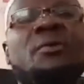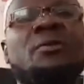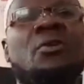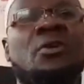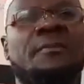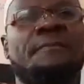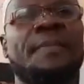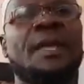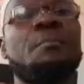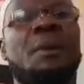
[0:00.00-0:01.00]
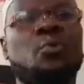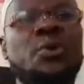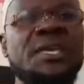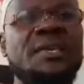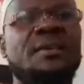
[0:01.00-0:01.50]
you want to call him. But
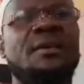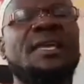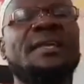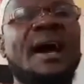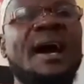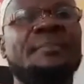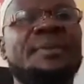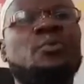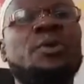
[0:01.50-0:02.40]
we, in Arabic,